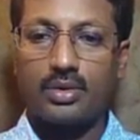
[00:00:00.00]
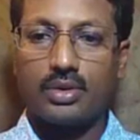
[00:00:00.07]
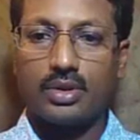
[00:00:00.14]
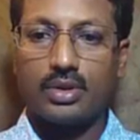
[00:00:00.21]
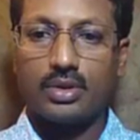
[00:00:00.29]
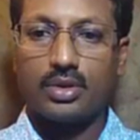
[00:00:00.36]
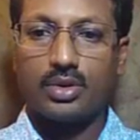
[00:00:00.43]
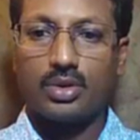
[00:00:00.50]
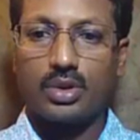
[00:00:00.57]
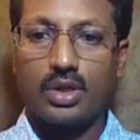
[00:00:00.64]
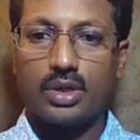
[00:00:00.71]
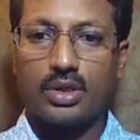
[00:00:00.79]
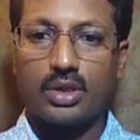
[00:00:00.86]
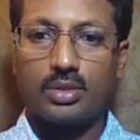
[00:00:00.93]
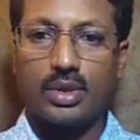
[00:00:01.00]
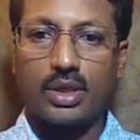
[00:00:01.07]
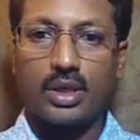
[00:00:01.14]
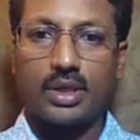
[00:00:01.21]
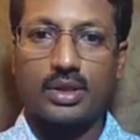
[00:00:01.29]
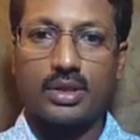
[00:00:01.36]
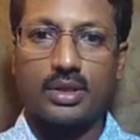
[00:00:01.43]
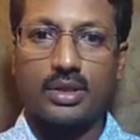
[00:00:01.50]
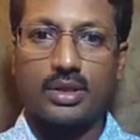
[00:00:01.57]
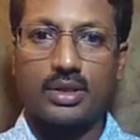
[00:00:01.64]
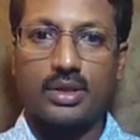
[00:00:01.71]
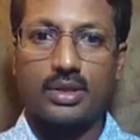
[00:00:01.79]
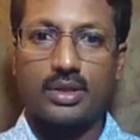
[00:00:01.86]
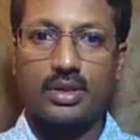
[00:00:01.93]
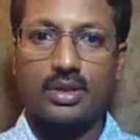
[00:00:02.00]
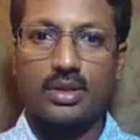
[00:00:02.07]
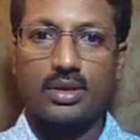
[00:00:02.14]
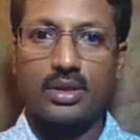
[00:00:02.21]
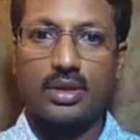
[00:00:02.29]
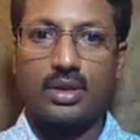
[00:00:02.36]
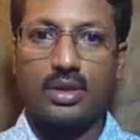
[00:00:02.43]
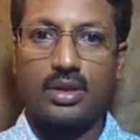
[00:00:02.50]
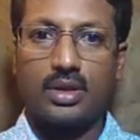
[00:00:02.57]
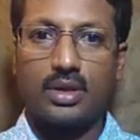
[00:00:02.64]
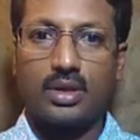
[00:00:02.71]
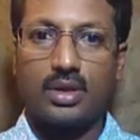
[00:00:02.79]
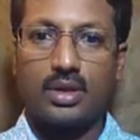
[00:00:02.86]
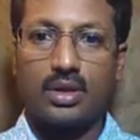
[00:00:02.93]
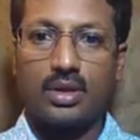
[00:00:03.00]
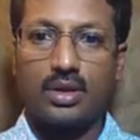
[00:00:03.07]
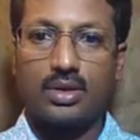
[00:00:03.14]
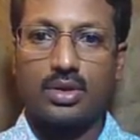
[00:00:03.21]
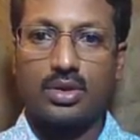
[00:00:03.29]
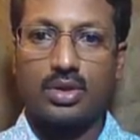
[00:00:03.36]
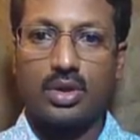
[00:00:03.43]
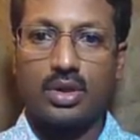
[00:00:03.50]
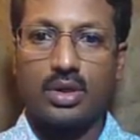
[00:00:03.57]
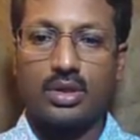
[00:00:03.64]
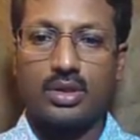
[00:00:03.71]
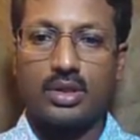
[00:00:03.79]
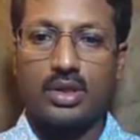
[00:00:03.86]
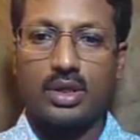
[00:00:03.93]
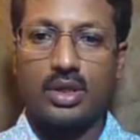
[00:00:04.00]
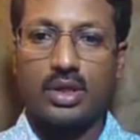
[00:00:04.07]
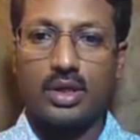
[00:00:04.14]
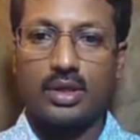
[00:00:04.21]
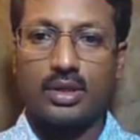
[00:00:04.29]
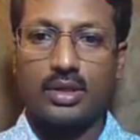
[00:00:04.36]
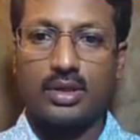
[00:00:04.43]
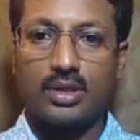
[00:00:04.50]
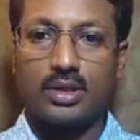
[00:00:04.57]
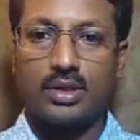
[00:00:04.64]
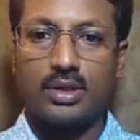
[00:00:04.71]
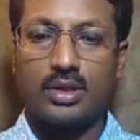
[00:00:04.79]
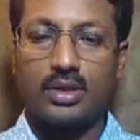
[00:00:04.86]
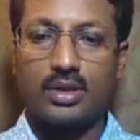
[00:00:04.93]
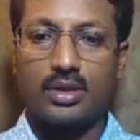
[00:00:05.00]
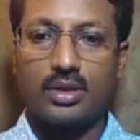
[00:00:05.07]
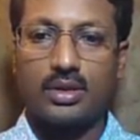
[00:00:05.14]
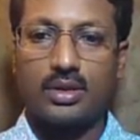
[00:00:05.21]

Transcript: Of course, it's going to cut something like this. So let us cut like this.